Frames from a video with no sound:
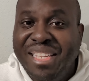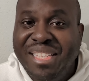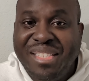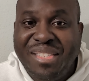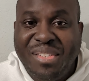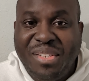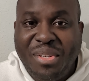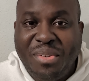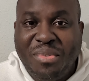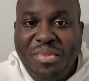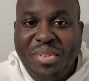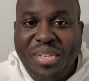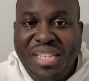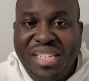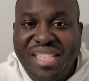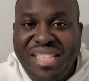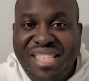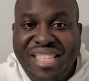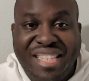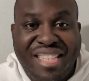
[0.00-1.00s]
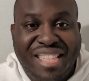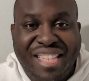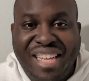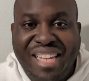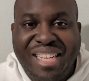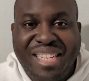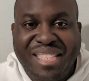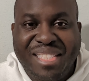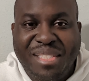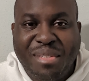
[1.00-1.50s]
So don't forget to
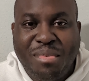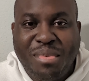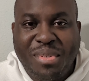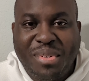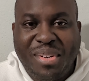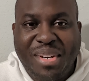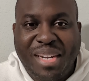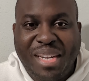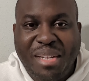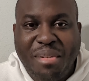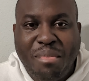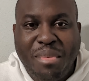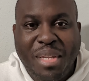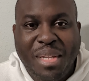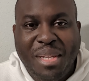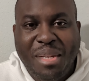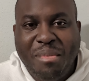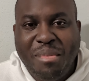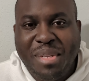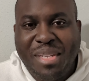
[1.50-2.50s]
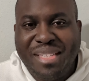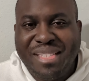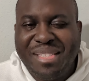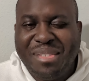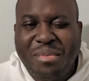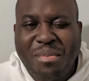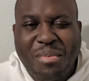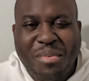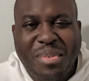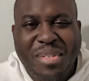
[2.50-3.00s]
like and subscribe because
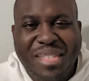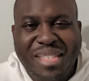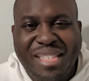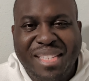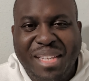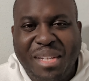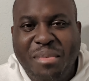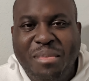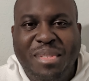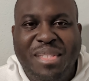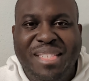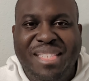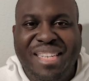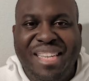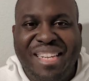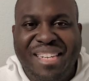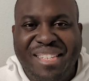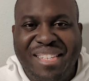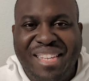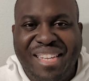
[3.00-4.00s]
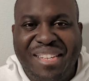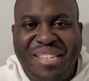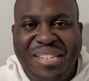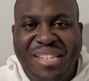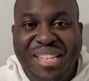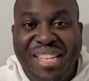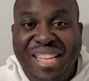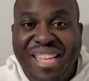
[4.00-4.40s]
it really helps the channel out.